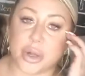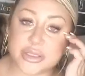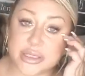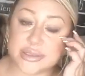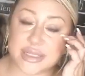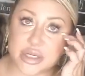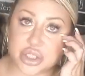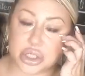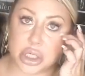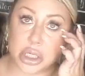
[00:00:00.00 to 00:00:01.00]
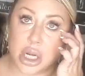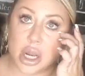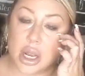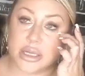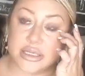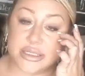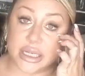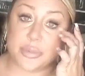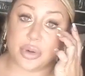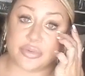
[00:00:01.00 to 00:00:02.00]
Baltic Center
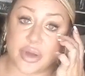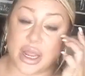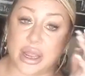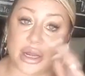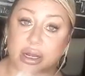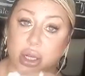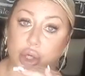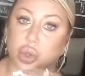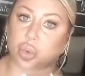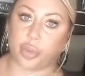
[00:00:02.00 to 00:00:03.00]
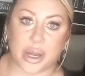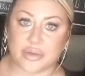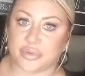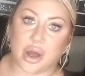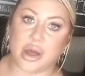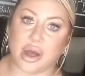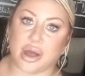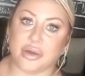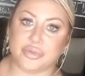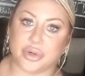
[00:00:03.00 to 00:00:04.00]
did provide a great
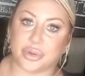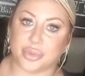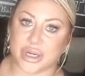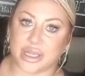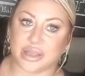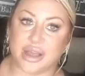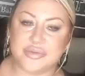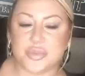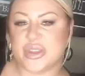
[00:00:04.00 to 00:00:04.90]
faja for when I left,